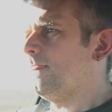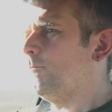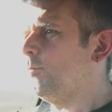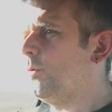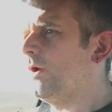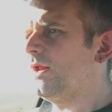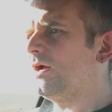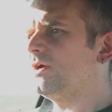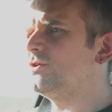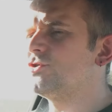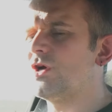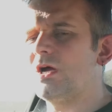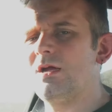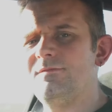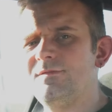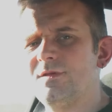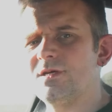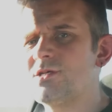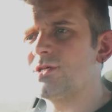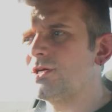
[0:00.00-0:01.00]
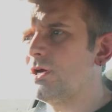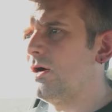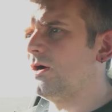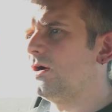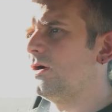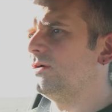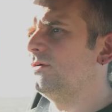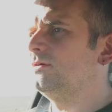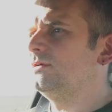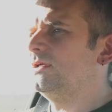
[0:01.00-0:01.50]
when I drive this
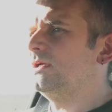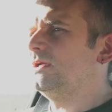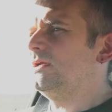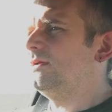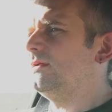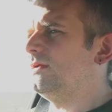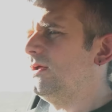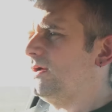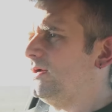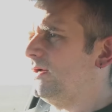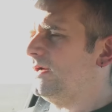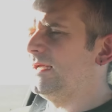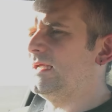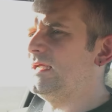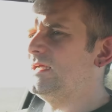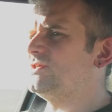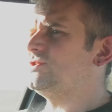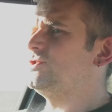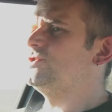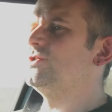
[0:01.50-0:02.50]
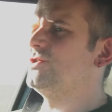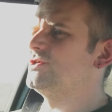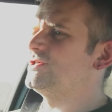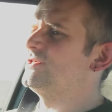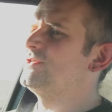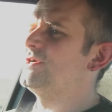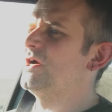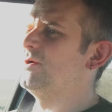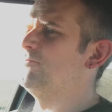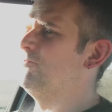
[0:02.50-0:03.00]
car, I hate to use
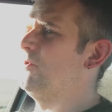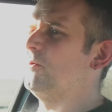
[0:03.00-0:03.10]
the term,